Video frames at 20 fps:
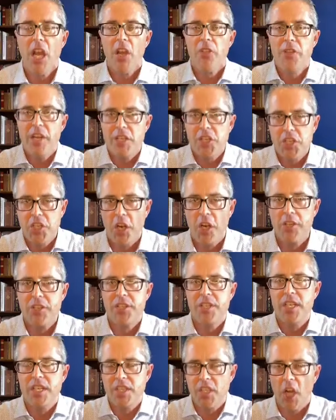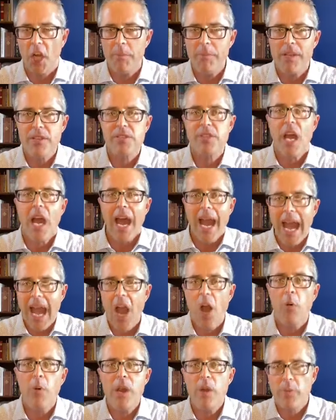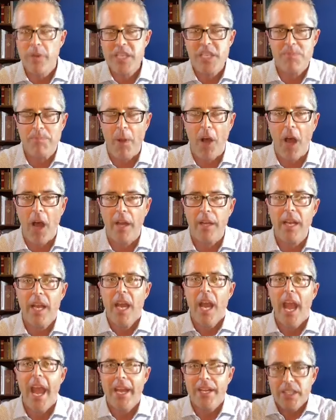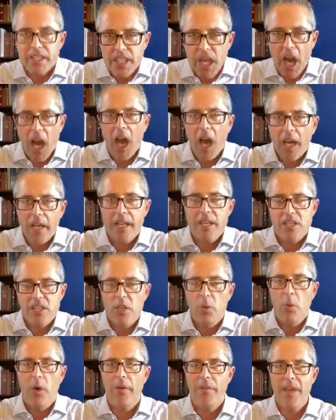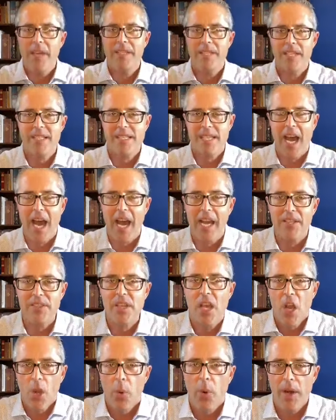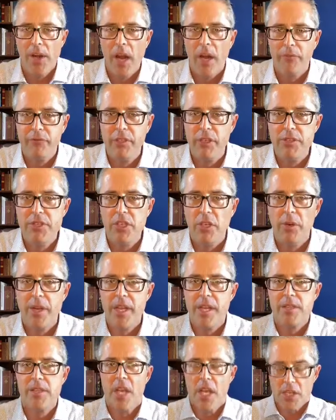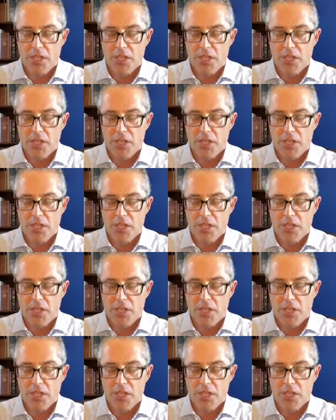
The church determines how we respond, and God is the one that decides what our future is.